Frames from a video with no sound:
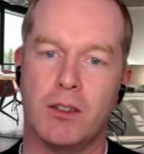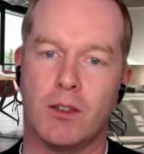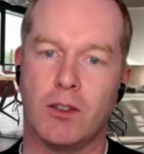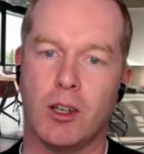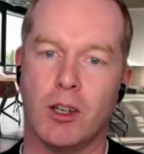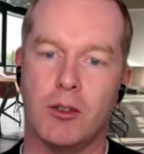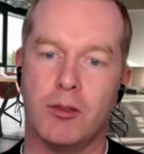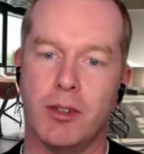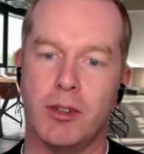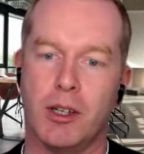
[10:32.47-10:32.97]

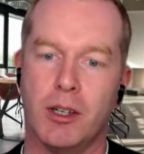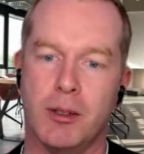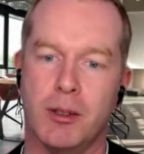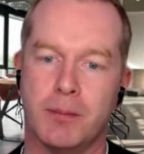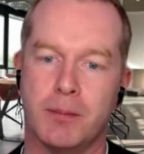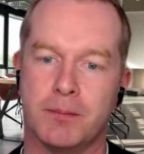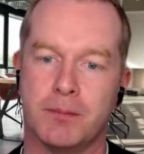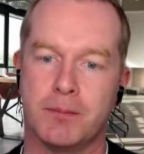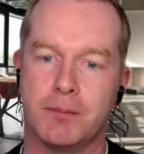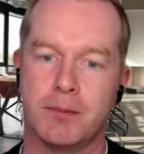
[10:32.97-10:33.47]
so
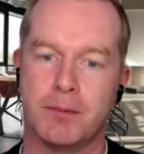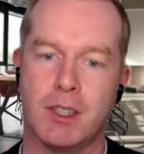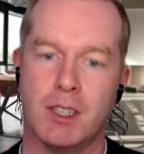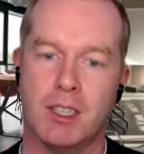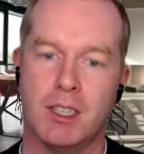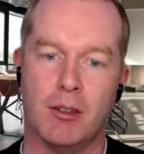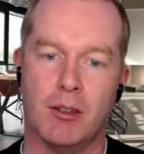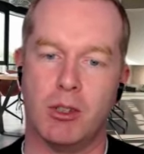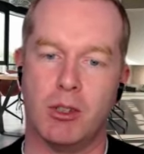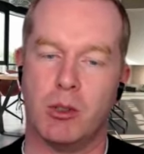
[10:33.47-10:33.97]
far,
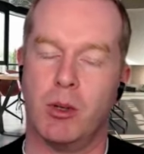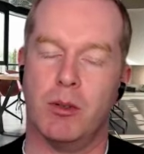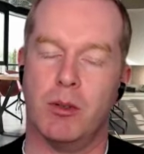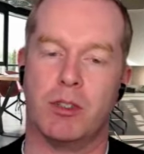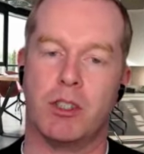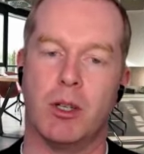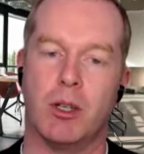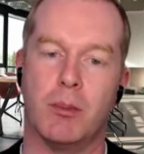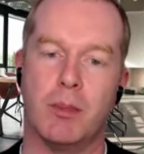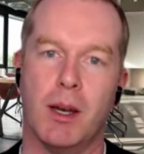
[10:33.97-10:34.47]
and have you
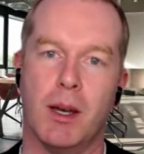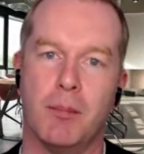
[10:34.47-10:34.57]
overcome